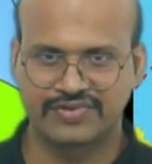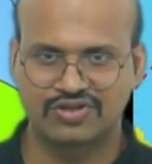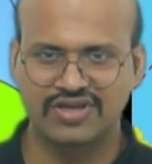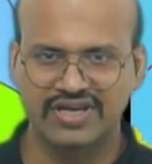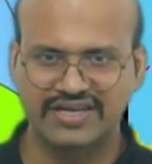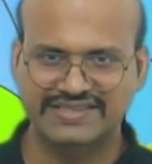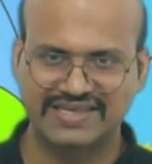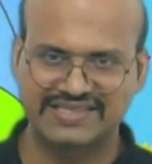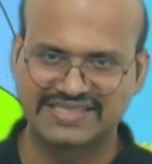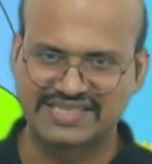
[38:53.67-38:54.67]
So here is
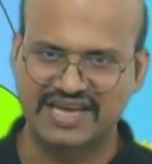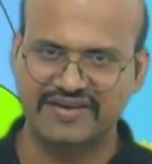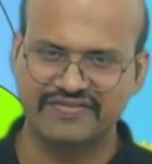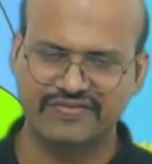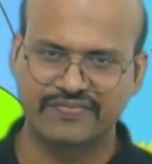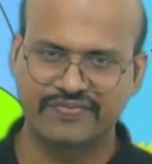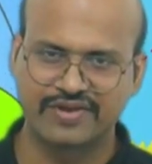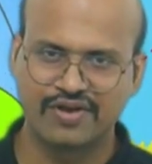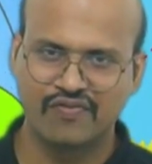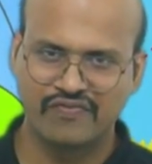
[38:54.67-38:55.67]
a GIF
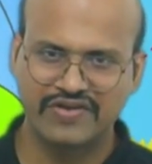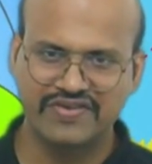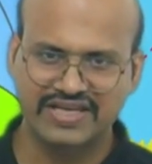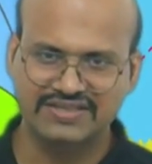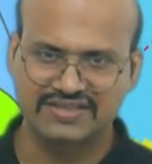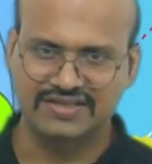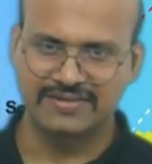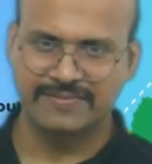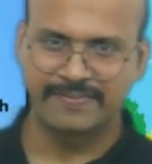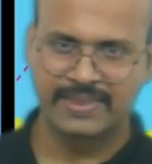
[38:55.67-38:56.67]
where we can see